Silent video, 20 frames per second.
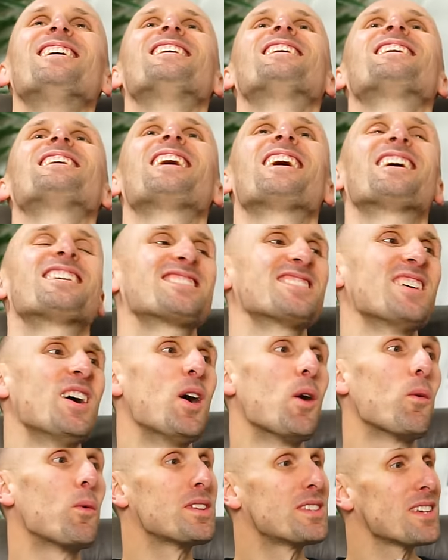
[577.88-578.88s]
Yes.
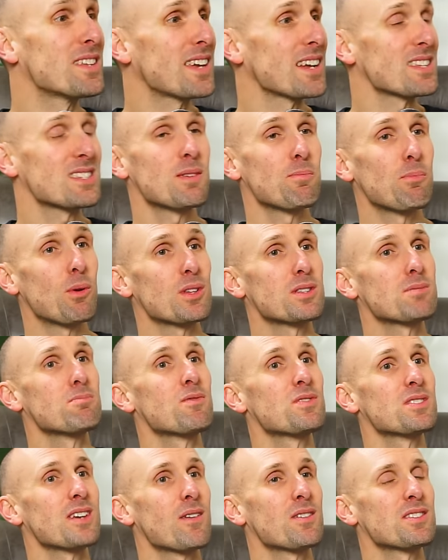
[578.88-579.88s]
We did get to the bottom of
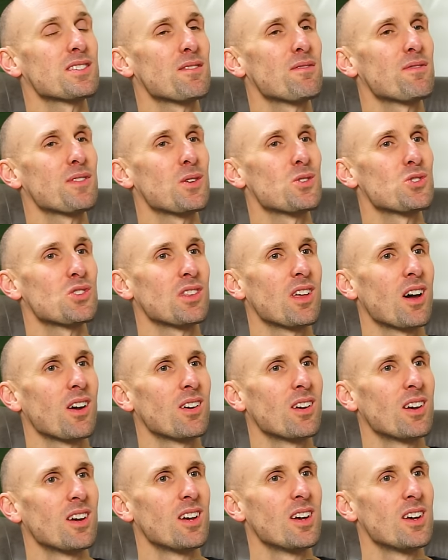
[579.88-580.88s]
Sarah's confusion, though.
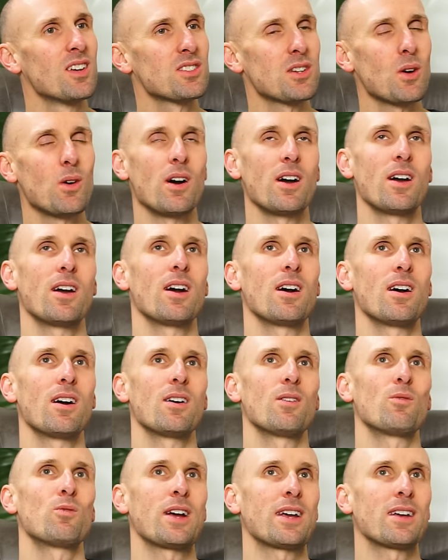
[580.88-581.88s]
So
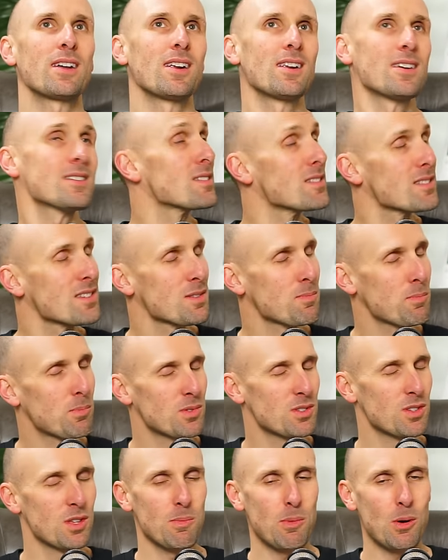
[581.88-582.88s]
regular listeners
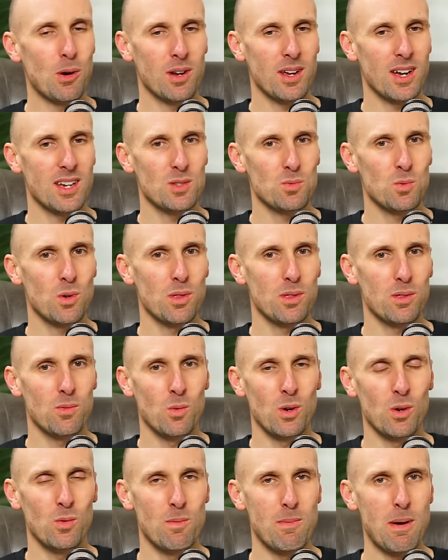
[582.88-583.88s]
to the podcast
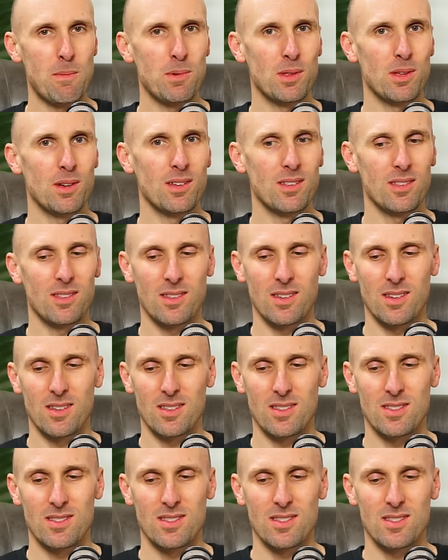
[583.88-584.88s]
will remember that
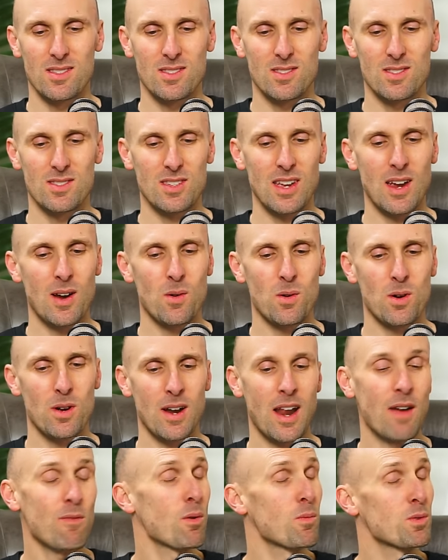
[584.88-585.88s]
Sarah and
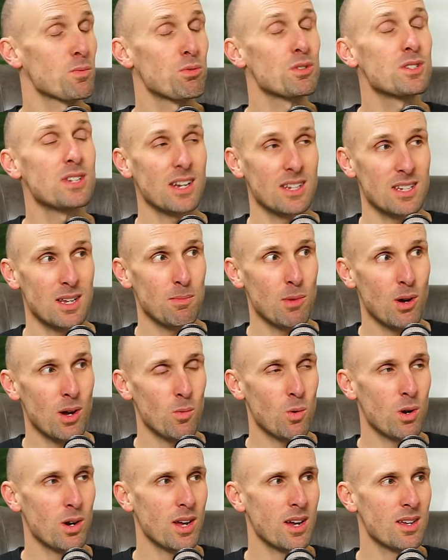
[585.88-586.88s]
everyone was predicting my
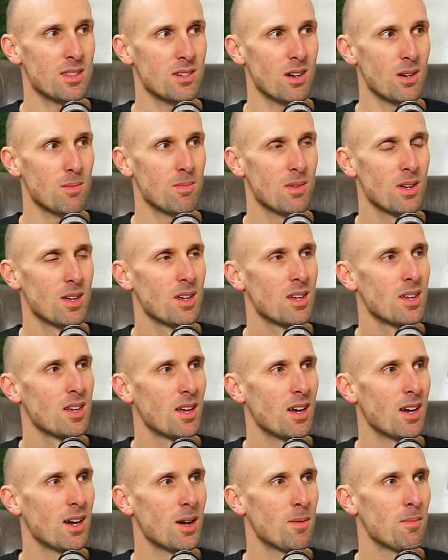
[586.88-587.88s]
1K time.
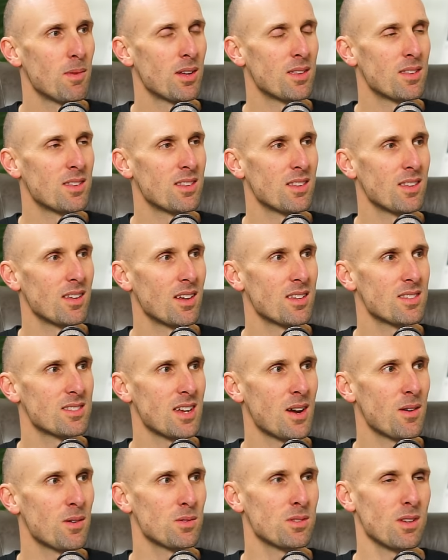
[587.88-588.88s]
Mm-hmm. And
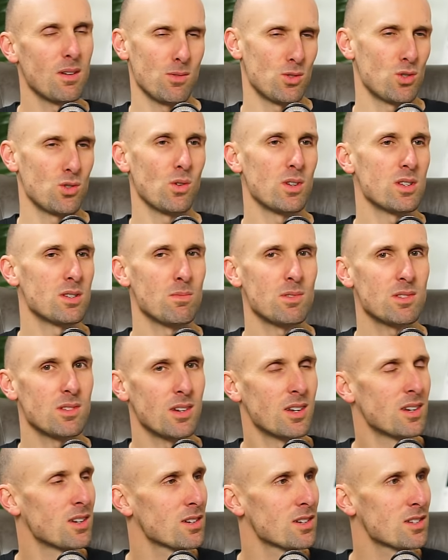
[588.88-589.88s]
Sarah was like, well, surely someone's done
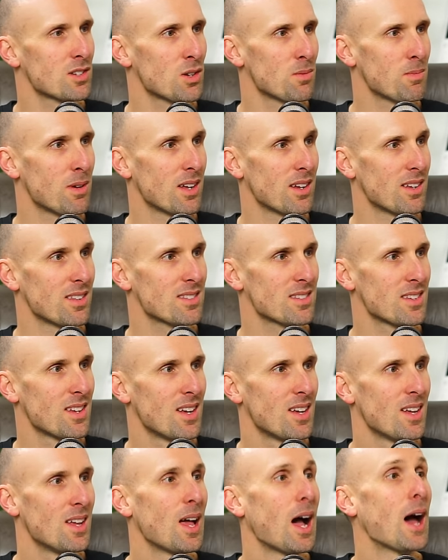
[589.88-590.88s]
it in under 2 minutes.
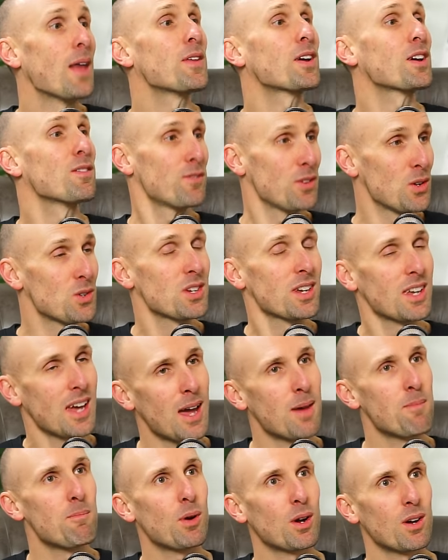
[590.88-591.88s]
And the confusion
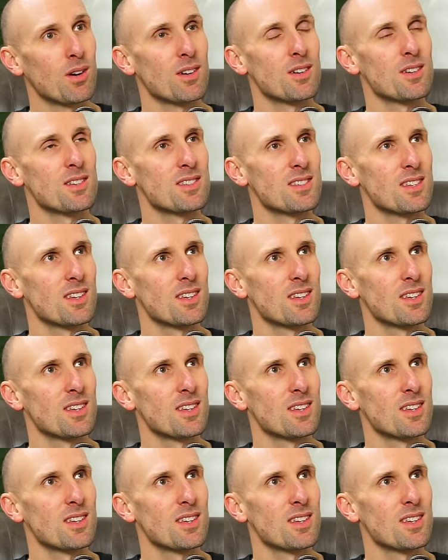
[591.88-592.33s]
came because...